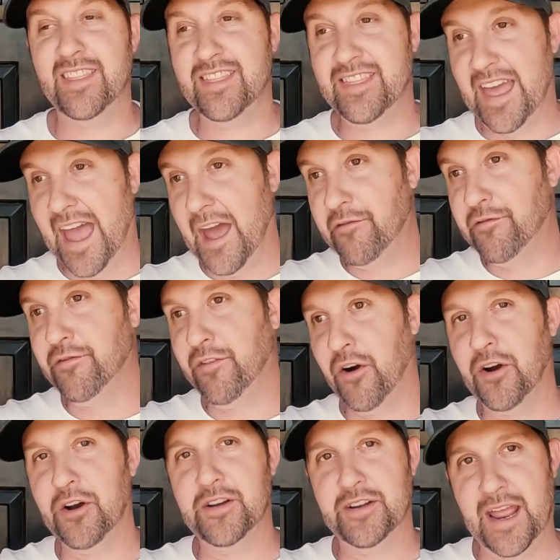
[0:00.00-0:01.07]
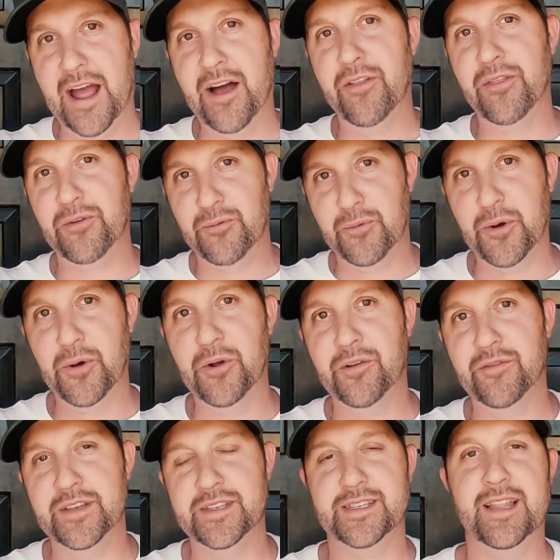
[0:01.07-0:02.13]
that far down the road of
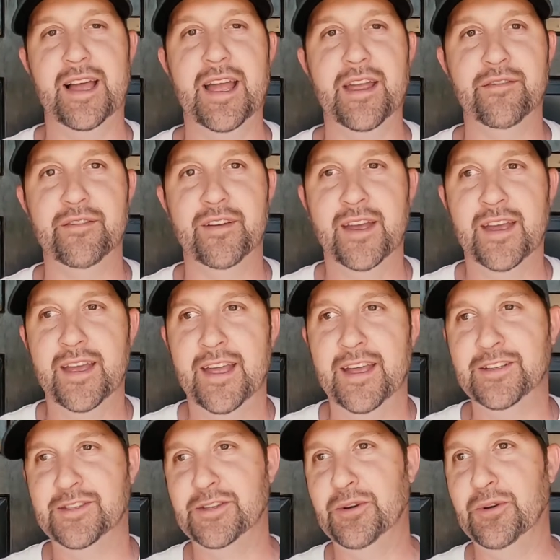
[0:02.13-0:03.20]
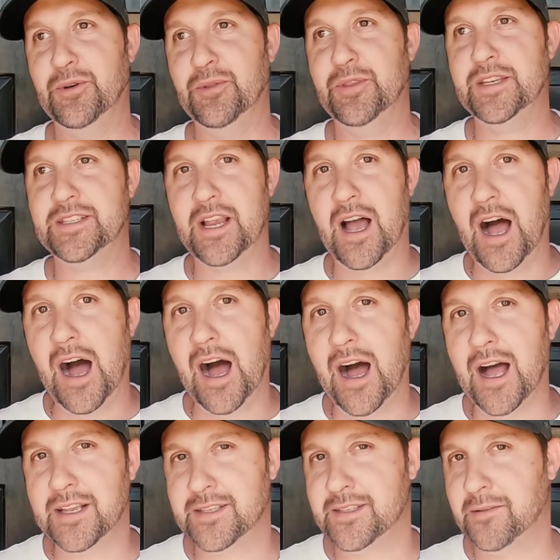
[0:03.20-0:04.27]
his life. And so this
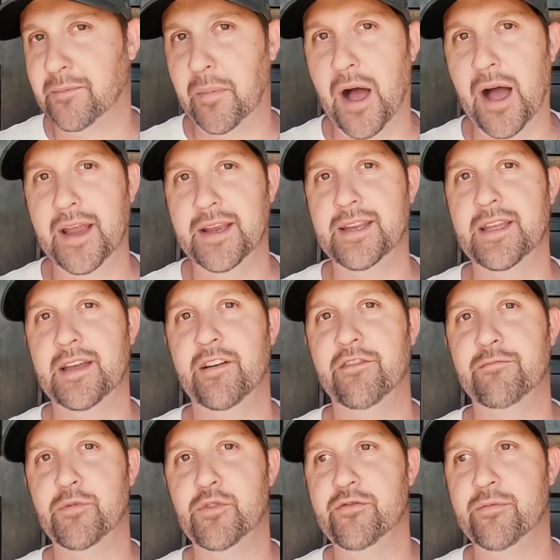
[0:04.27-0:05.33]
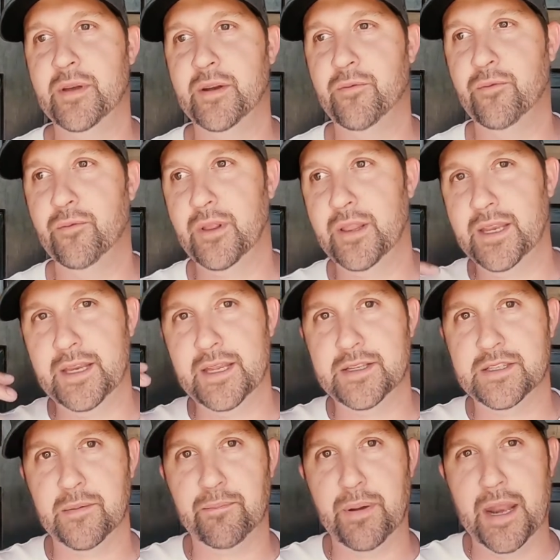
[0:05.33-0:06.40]
awesome idea of movement really
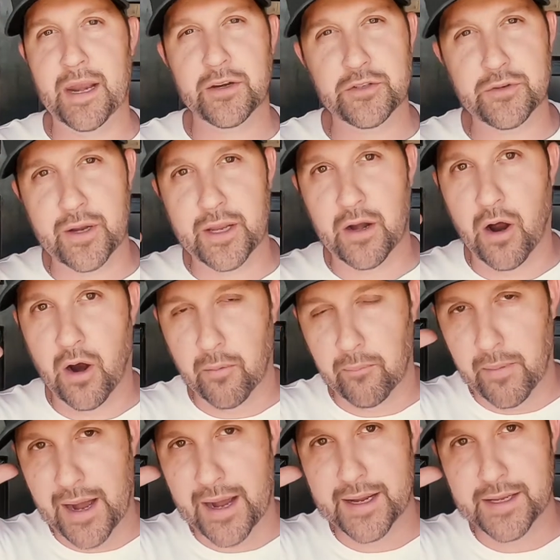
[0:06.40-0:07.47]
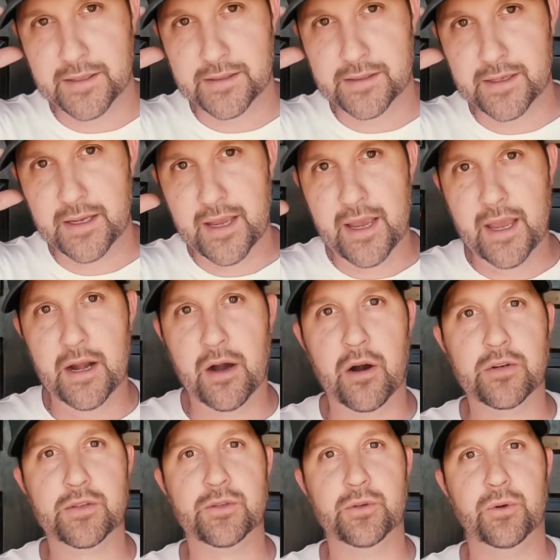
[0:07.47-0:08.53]
needs to penetrate our minds and our
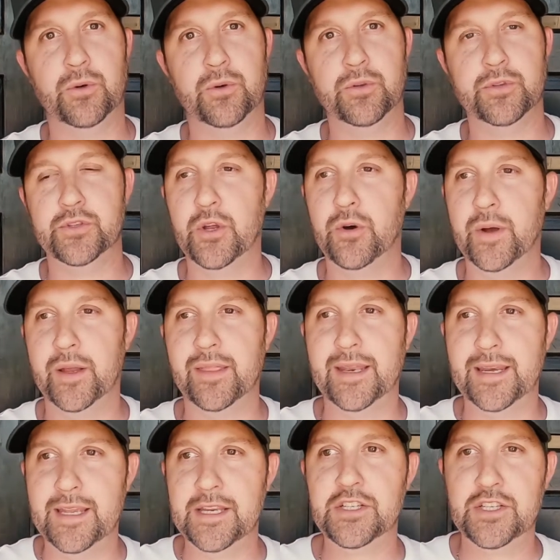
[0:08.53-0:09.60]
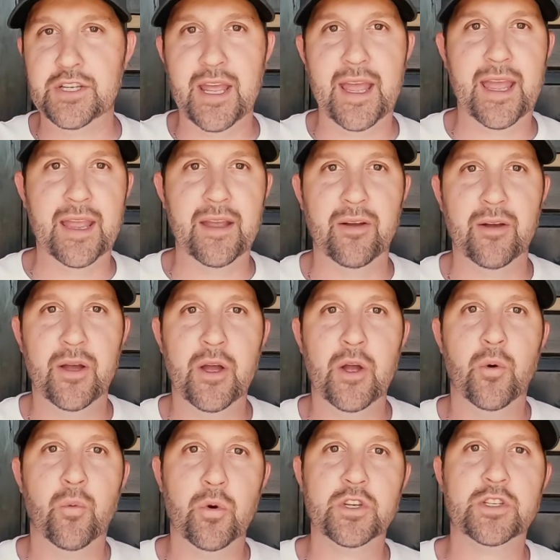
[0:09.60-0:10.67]
souls, knowing that each day
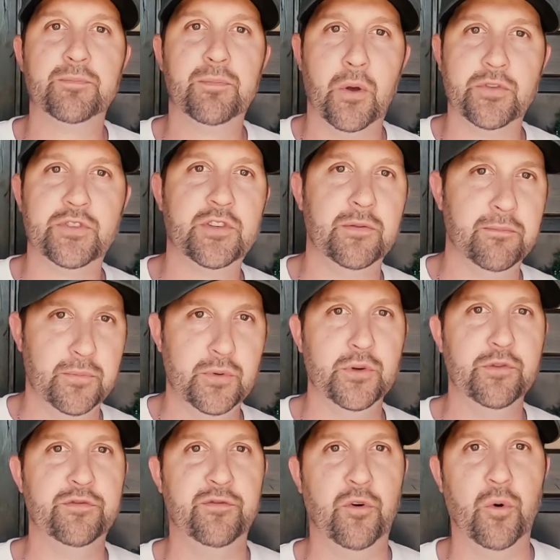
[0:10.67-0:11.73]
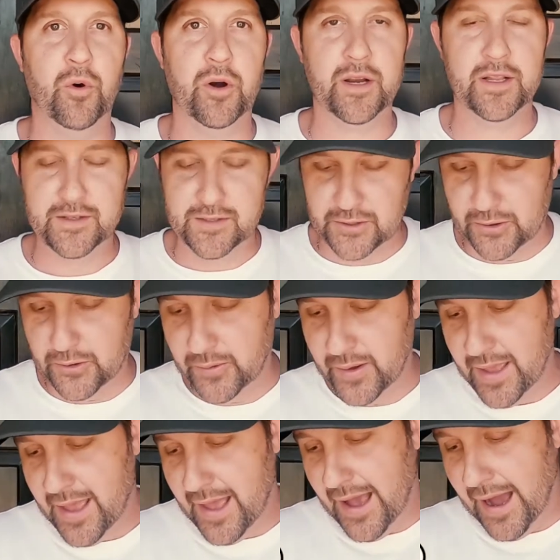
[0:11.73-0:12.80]
we're supposed to move forward. And so
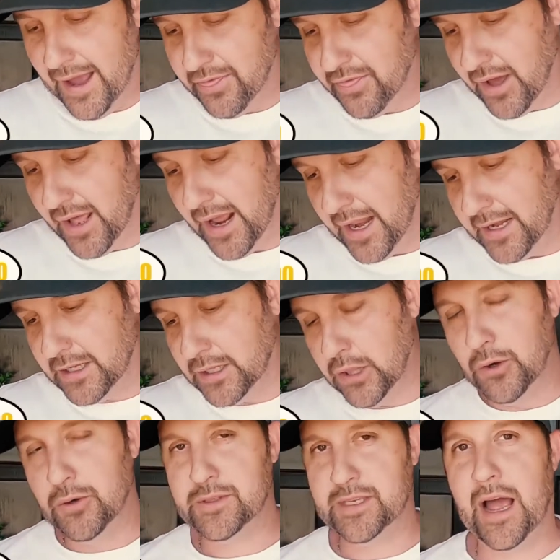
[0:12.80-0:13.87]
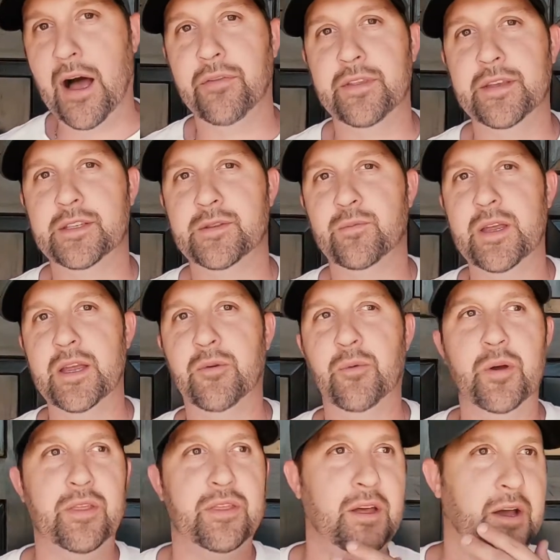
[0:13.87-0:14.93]
I thought I'd close out this week
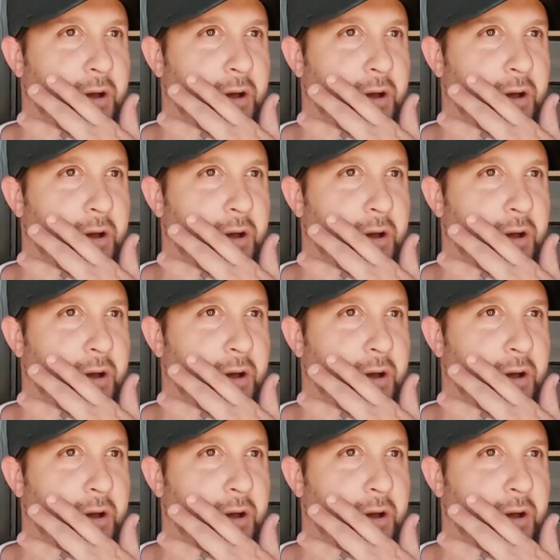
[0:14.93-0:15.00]
with